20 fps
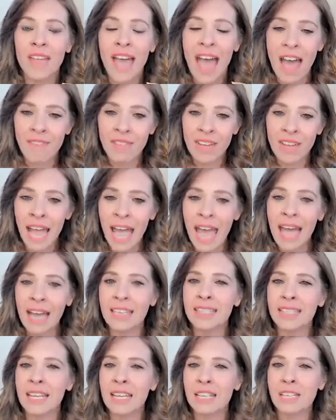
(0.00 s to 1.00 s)
having
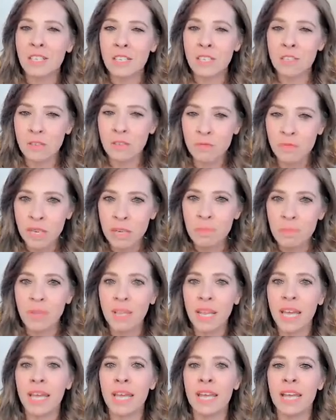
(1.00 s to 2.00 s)
access to the
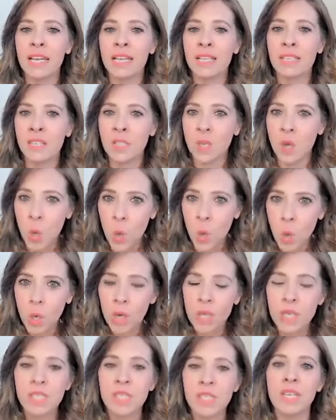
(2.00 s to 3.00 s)
replays, the
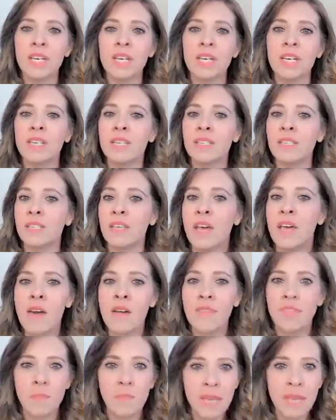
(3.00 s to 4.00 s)
courses,
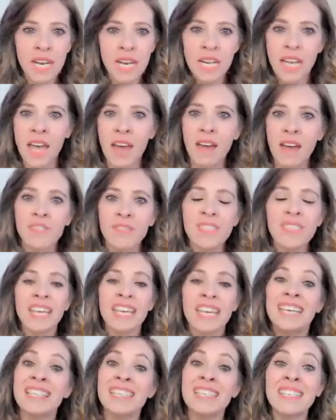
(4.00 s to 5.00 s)
the PDFs
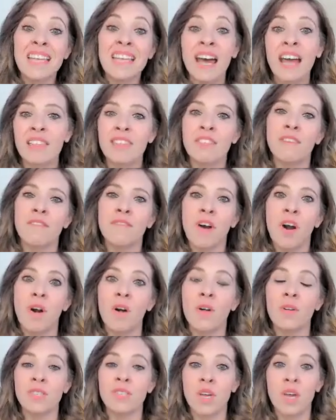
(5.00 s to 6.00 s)
inside the
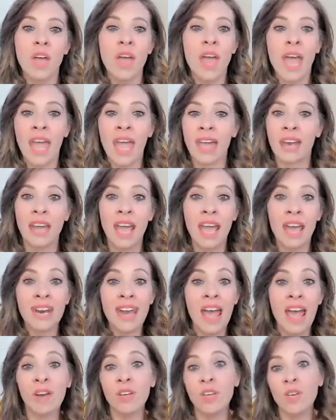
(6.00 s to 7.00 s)
vault, and
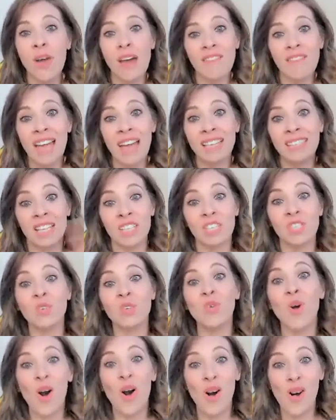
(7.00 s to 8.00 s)
now you have access
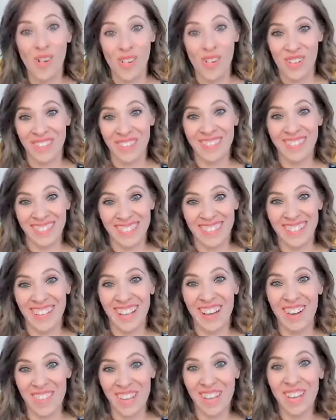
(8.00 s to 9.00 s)
to all
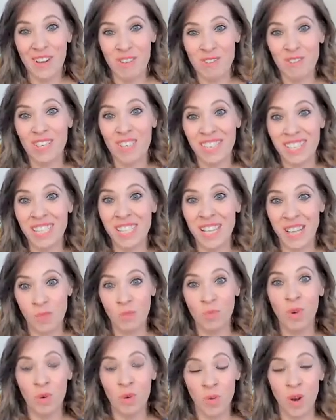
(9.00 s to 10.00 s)
of the coaches
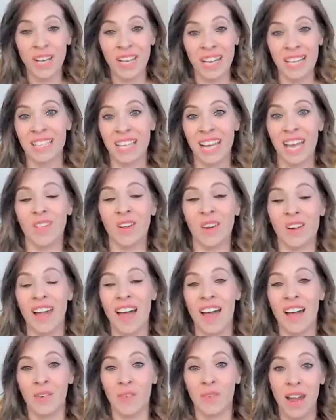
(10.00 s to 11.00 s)
that we're working together
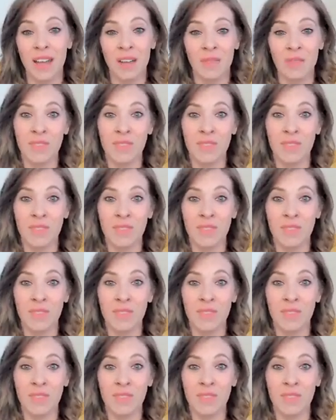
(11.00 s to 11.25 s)
now, right?